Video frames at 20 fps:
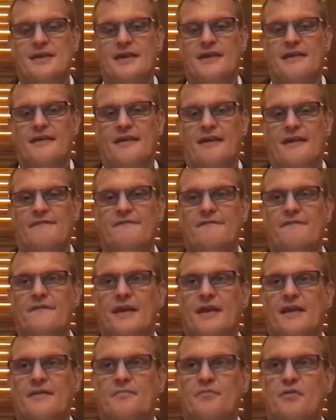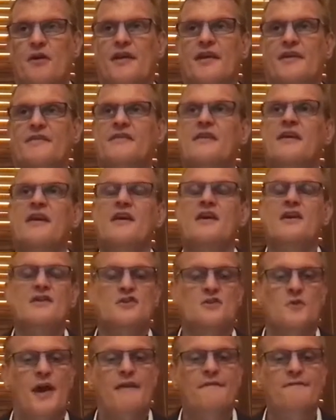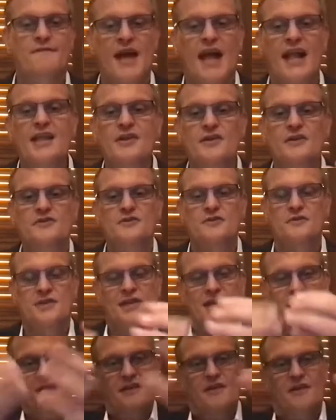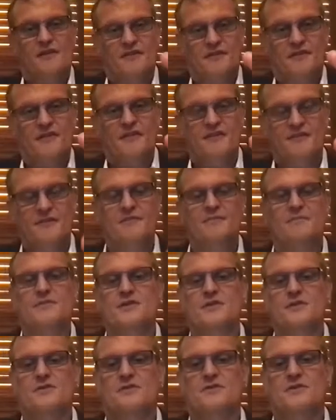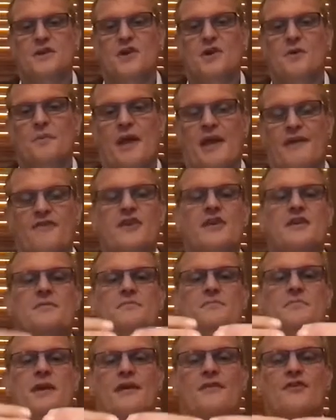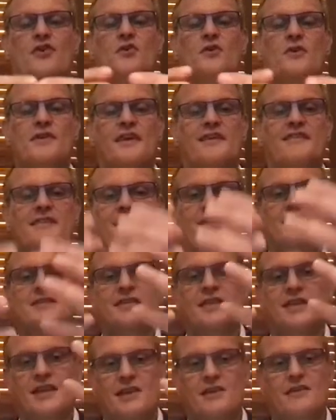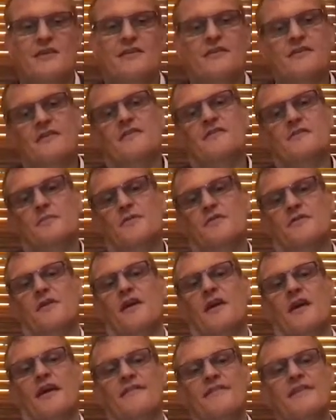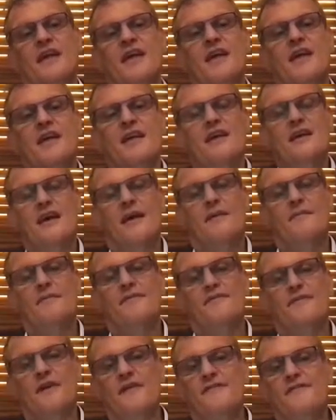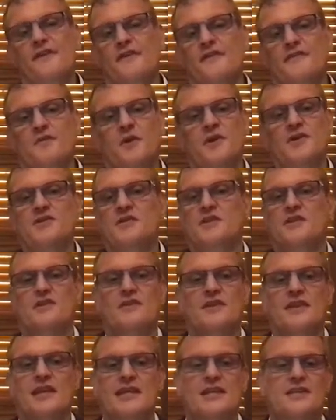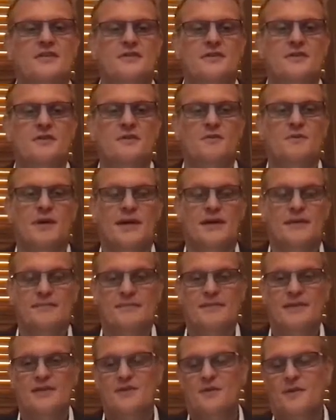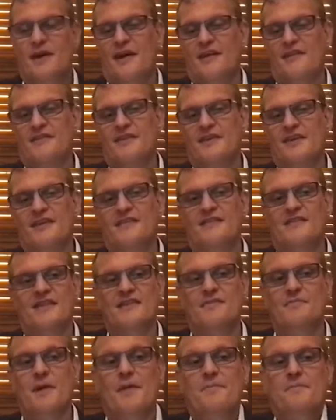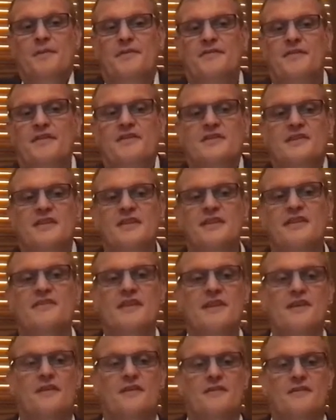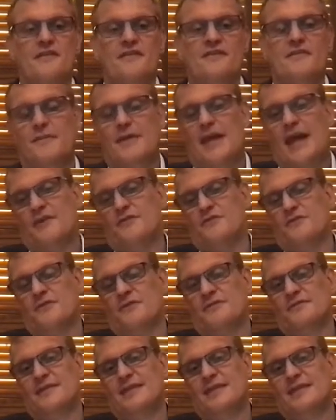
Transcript: uh, and products to add value to the ecosystem to, to help every, every organization in the ecosystem thrive, um, the very first question that you need to, um, to ask is, is my position in this ecosystem natural?